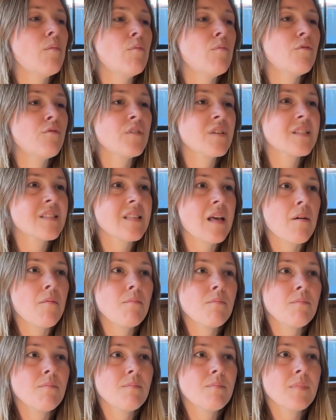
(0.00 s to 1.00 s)
for
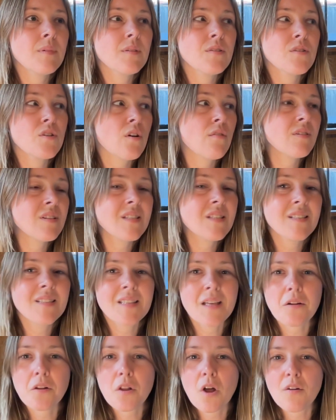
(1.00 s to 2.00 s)
some services,
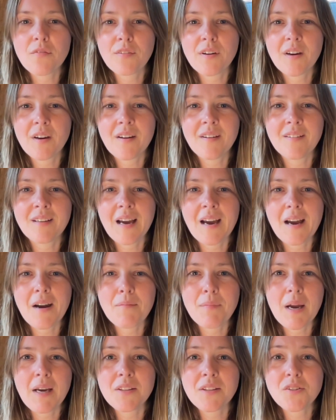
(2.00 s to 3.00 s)
they'll offer
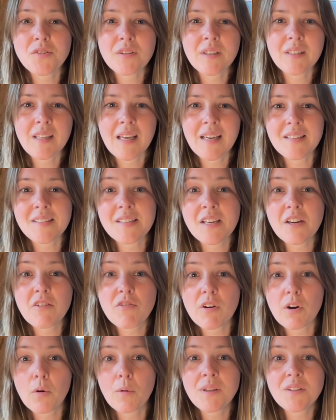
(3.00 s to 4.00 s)
answering like
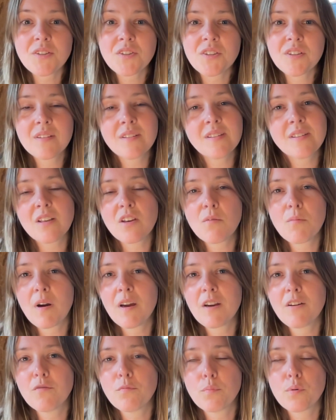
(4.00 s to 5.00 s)
secret questions that you
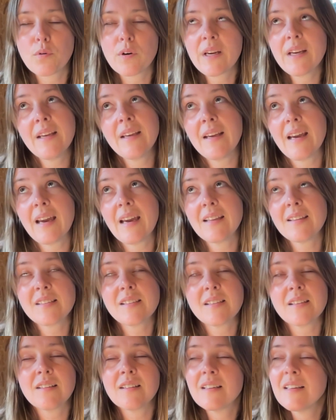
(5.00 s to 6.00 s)
might have
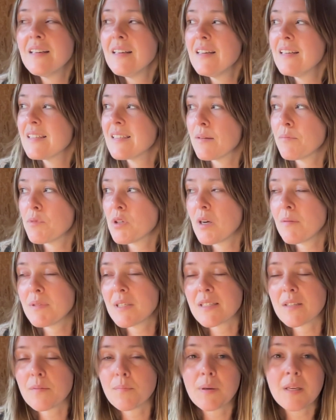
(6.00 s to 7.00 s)
pre-answered. Sometimes
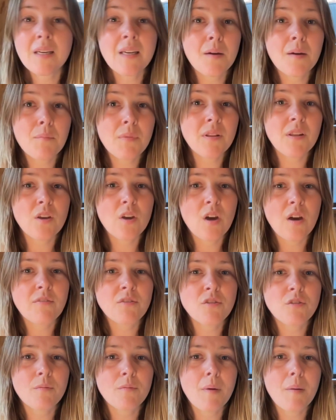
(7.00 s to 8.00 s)
there's a PIN number that you have
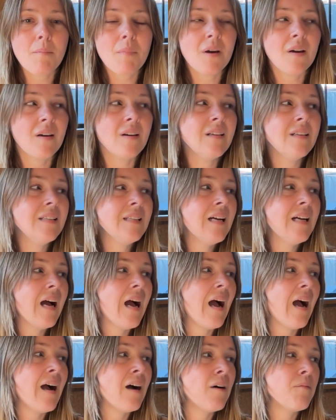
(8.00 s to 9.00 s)
to remember.
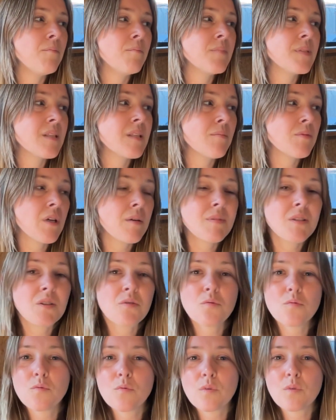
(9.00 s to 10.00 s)
Sometimes
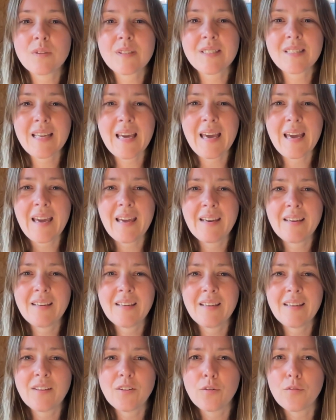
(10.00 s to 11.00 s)
it'll
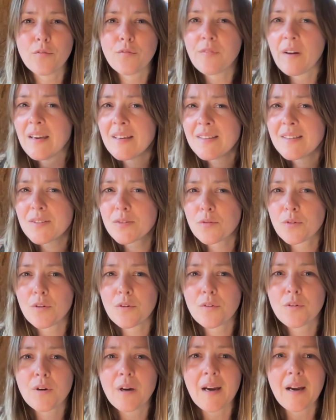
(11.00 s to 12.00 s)
scan your face or
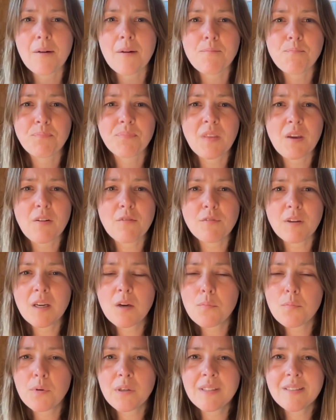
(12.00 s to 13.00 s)
your
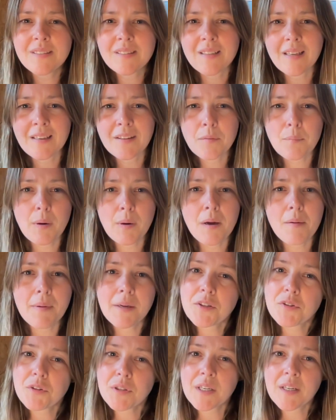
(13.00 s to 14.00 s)
fingerprint, like the
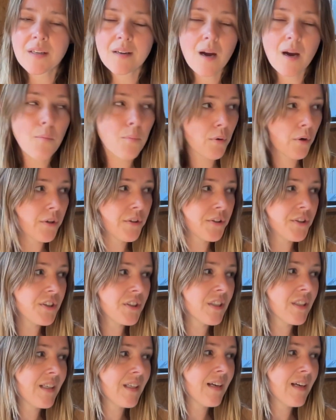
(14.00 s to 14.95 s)
biometric approach.